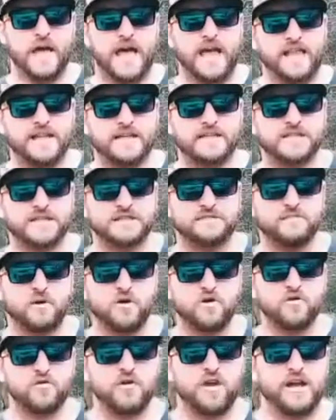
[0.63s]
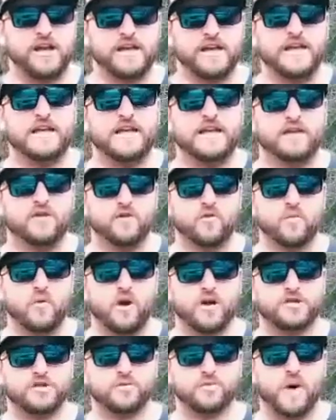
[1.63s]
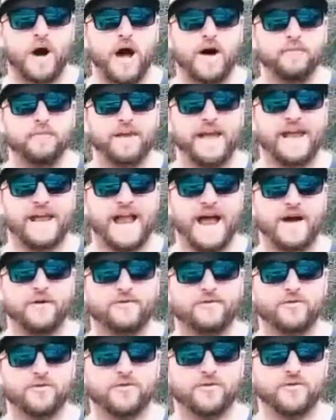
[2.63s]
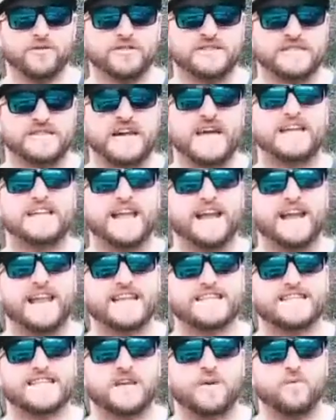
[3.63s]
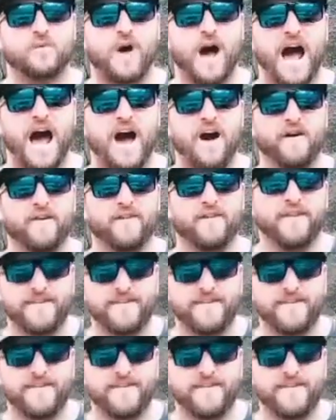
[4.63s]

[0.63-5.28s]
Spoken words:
Hey, this is Murder Inc. You're watching Wild Man Outdoors. Now let's get wild.